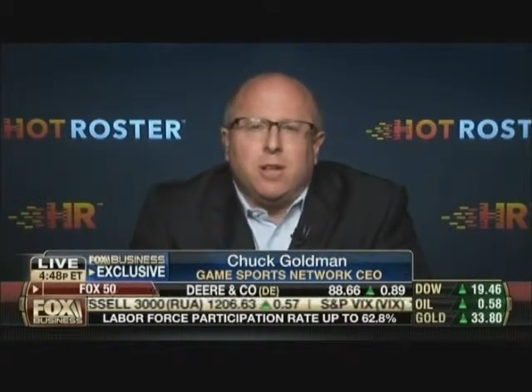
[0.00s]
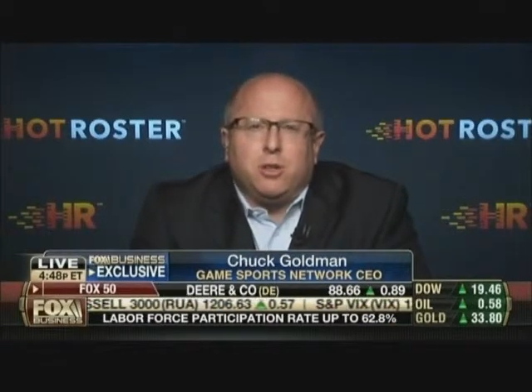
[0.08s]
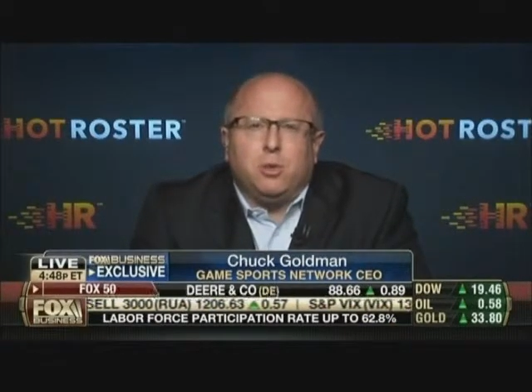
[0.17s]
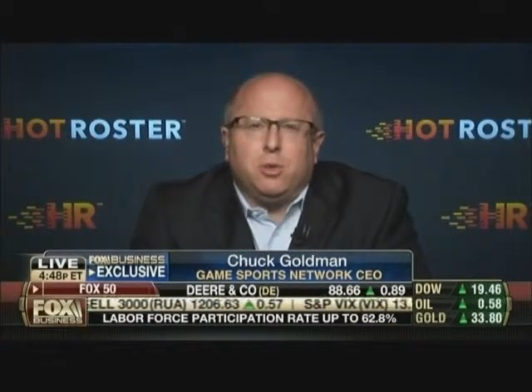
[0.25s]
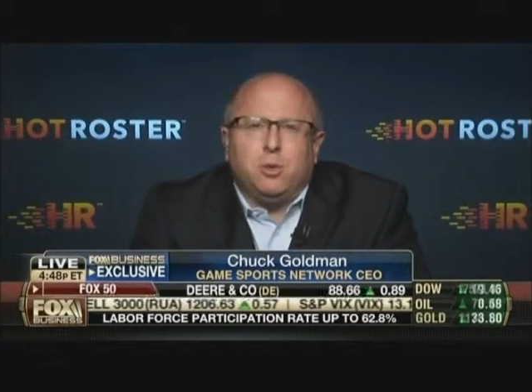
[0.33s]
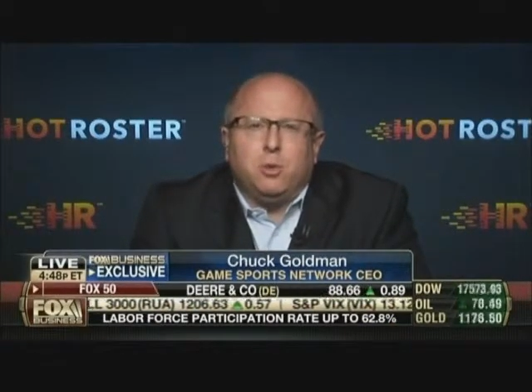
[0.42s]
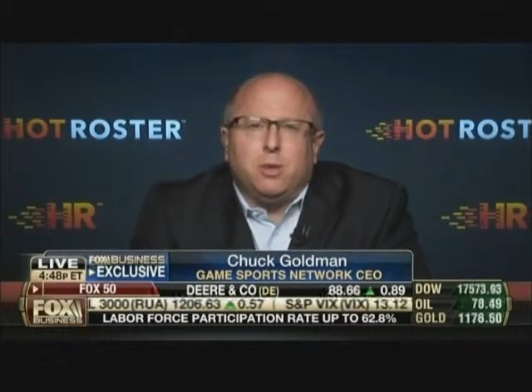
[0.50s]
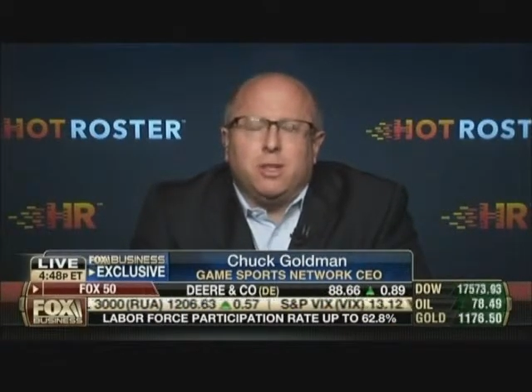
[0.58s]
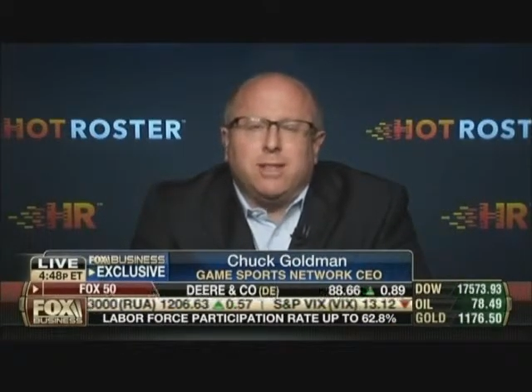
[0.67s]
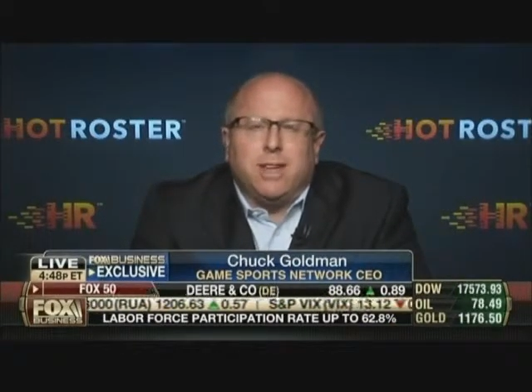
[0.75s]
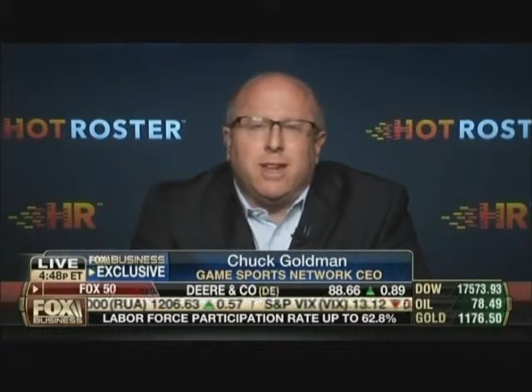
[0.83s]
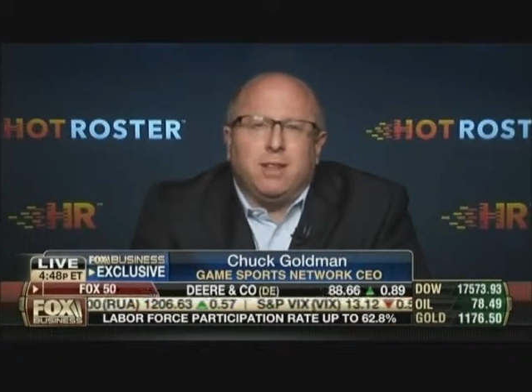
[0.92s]
to
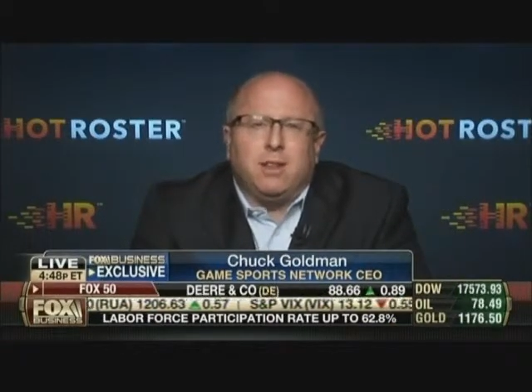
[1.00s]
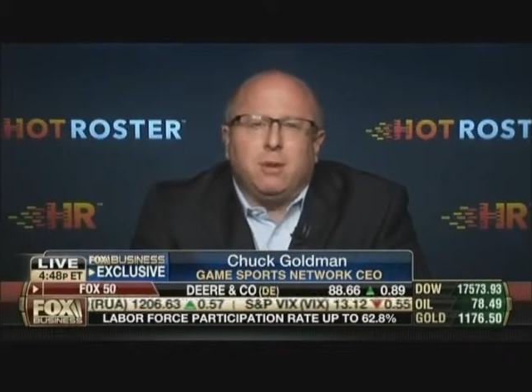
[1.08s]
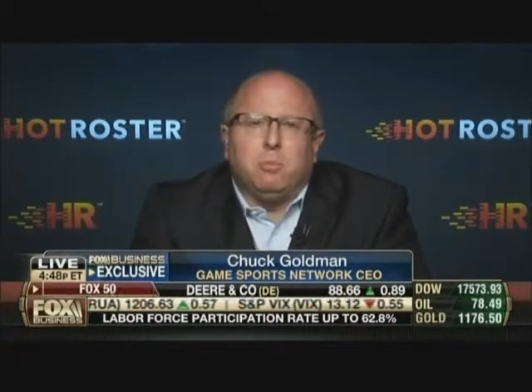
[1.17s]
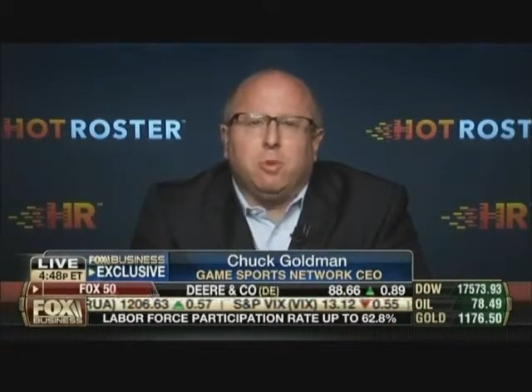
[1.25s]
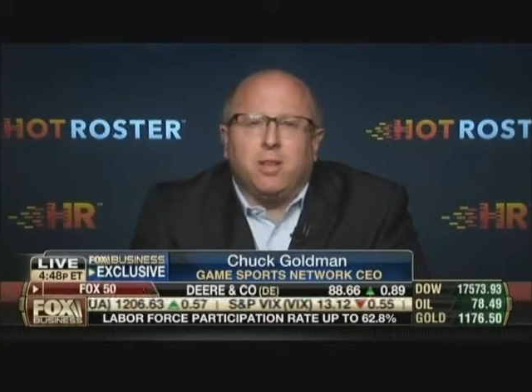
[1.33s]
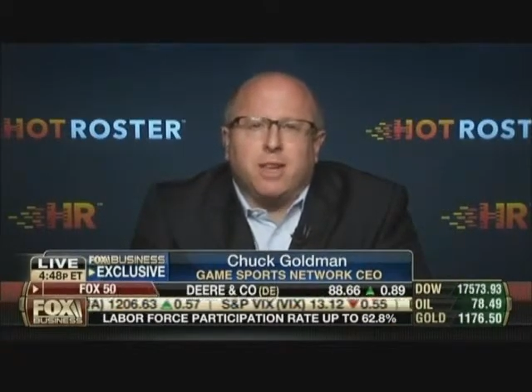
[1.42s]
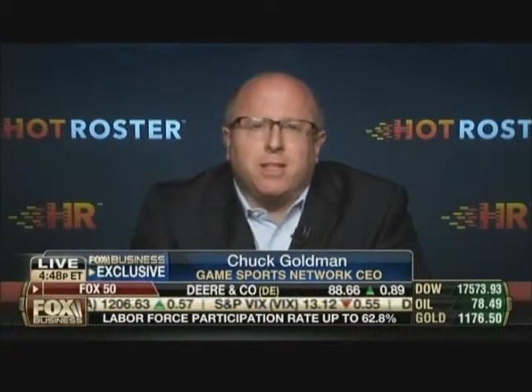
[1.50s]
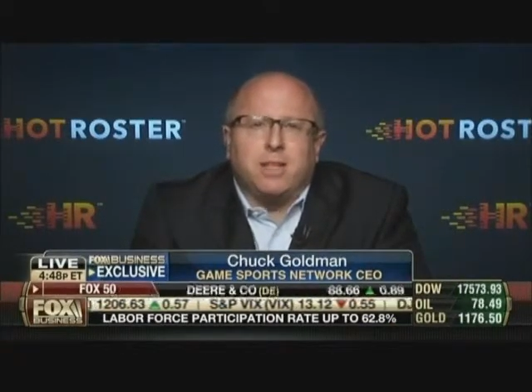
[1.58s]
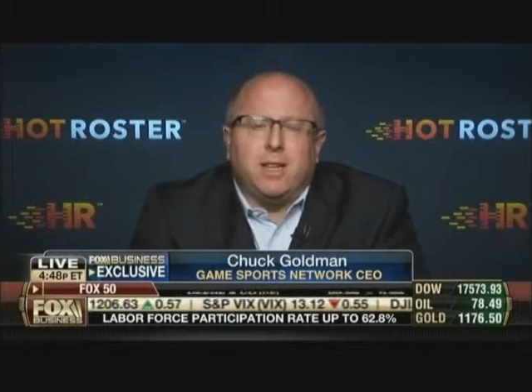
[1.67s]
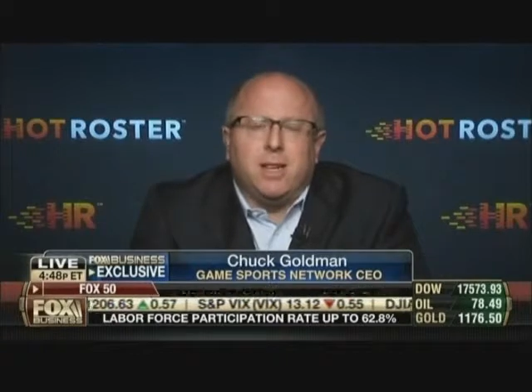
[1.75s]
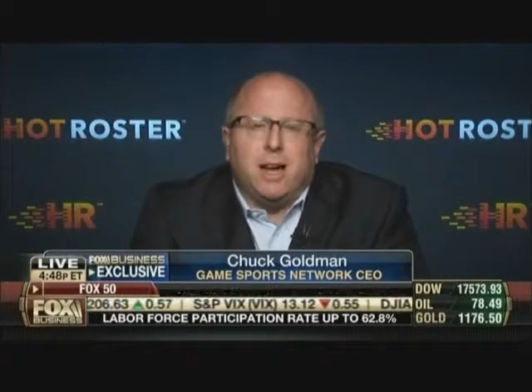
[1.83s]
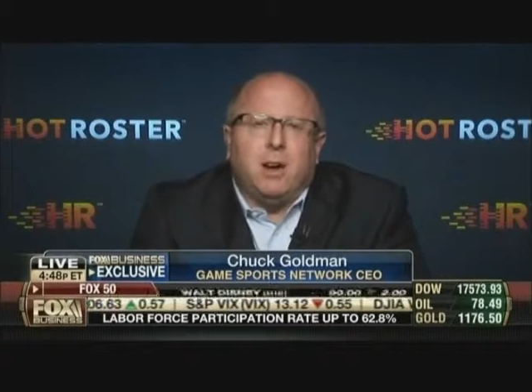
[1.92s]
take the
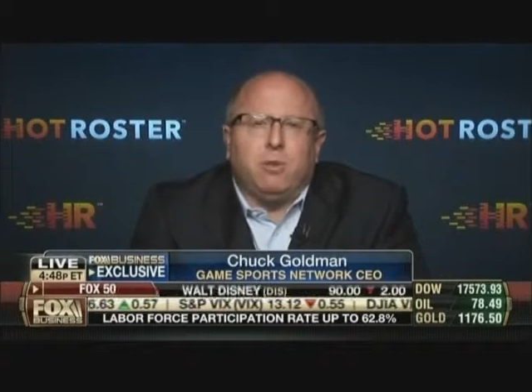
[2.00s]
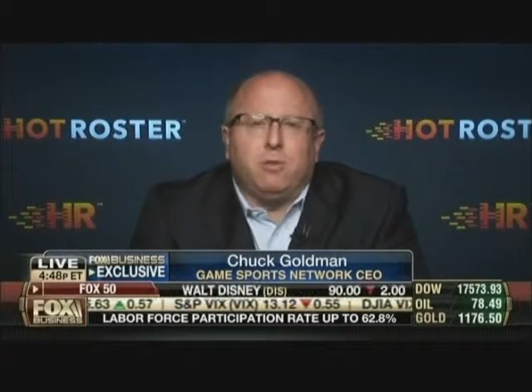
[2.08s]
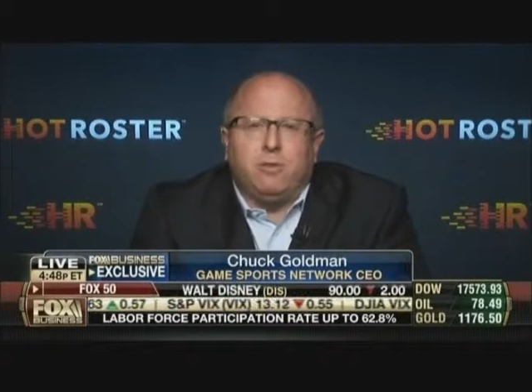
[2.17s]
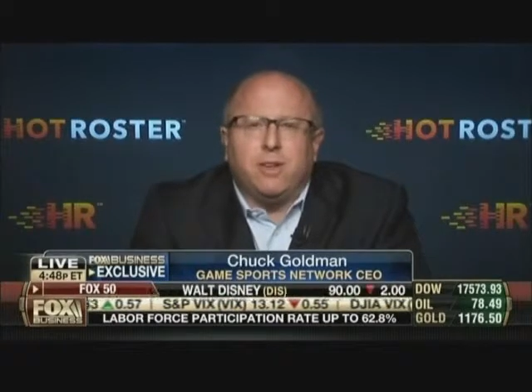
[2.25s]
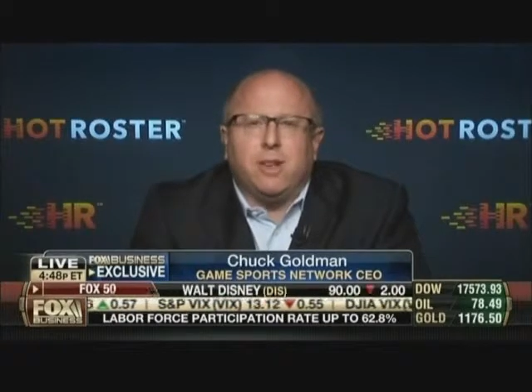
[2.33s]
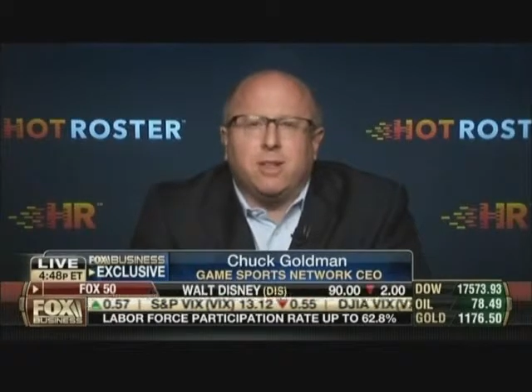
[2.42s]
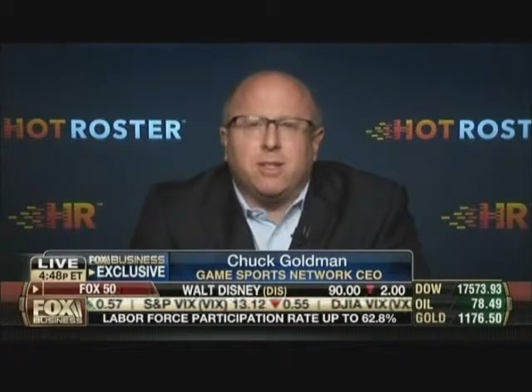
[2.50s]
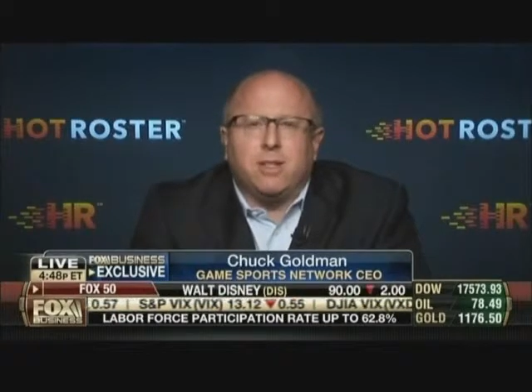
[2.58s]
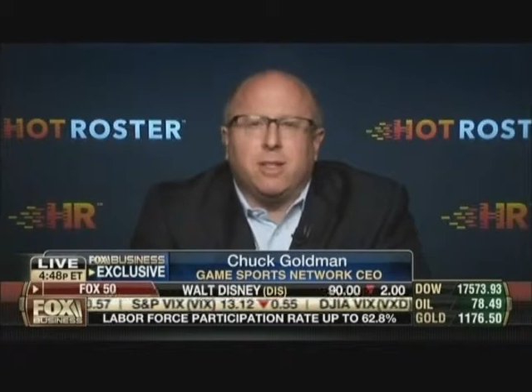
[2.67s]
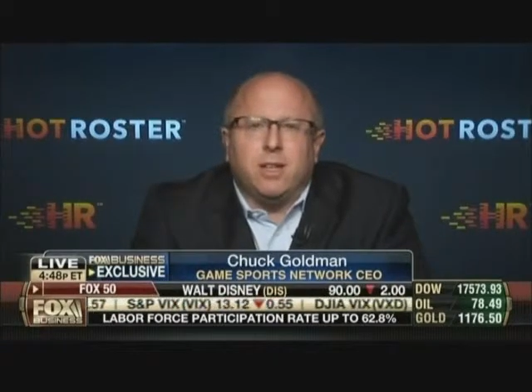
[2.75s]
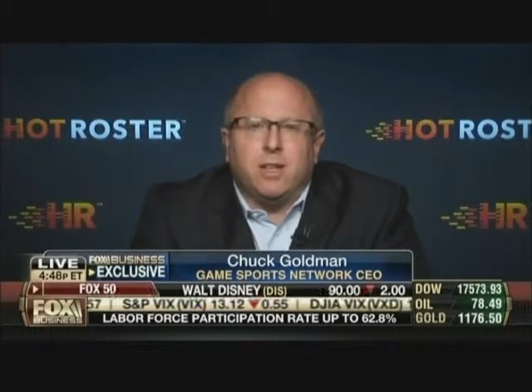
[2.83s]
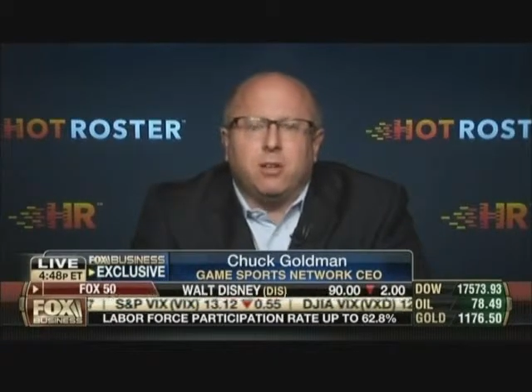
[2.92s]
complexity out of
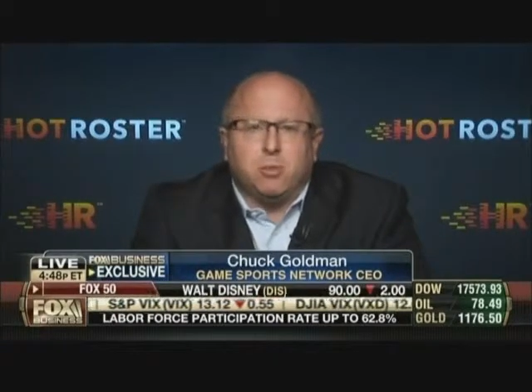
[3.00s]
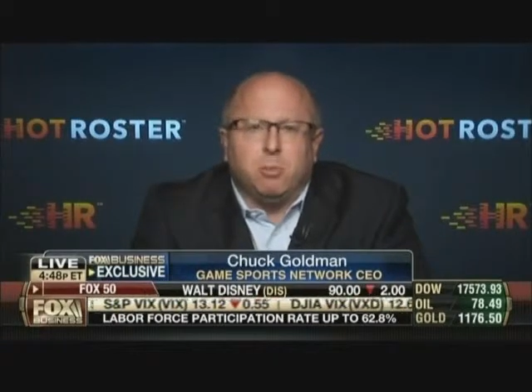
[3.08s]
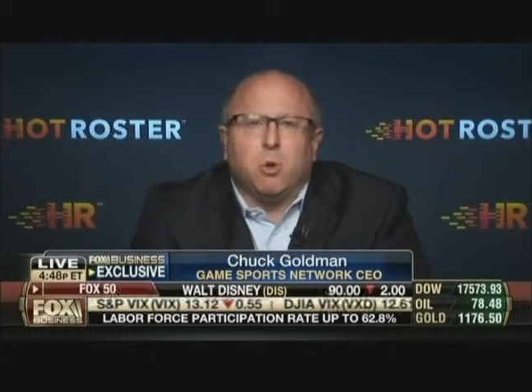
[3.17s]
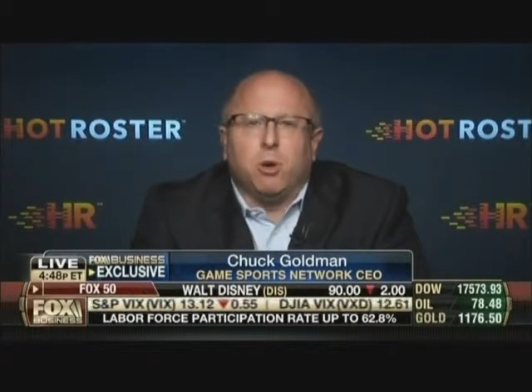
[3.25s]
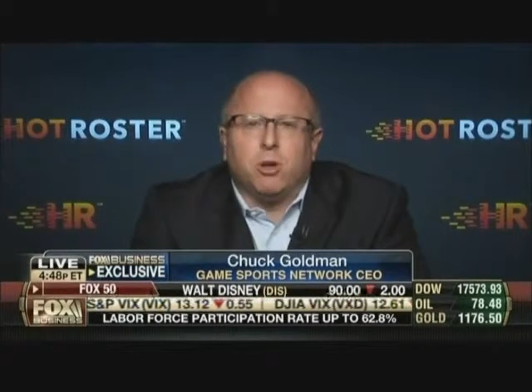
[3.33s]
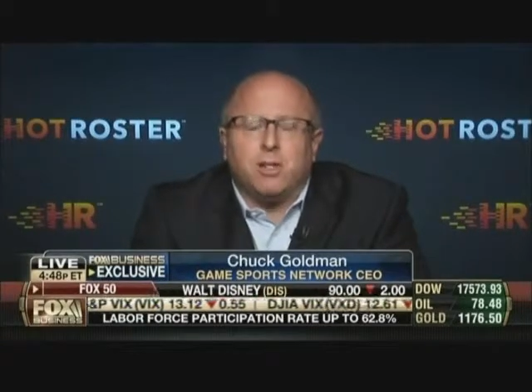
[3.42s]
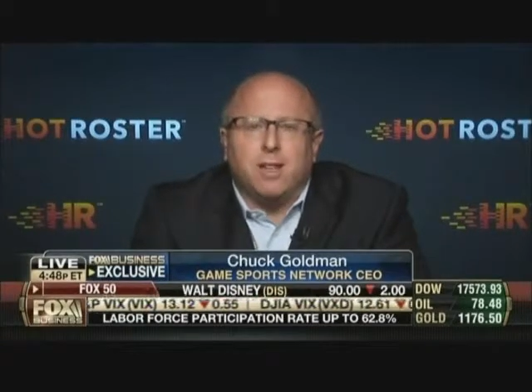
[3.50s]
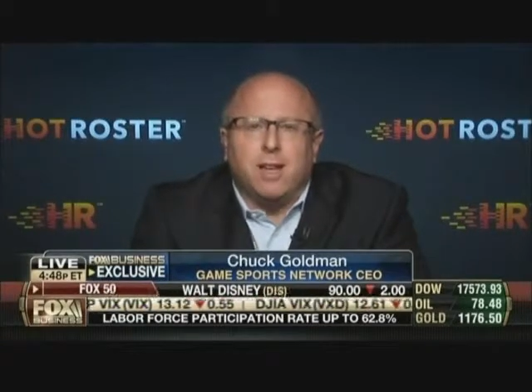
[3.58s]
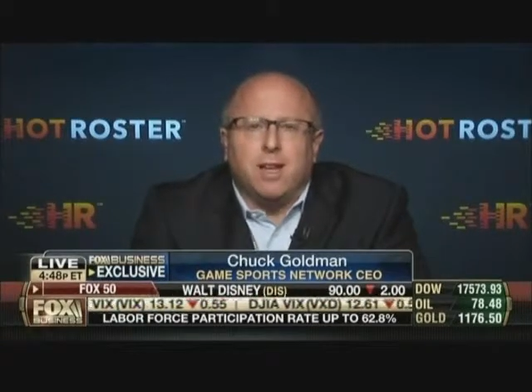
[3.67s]
fantasy sports.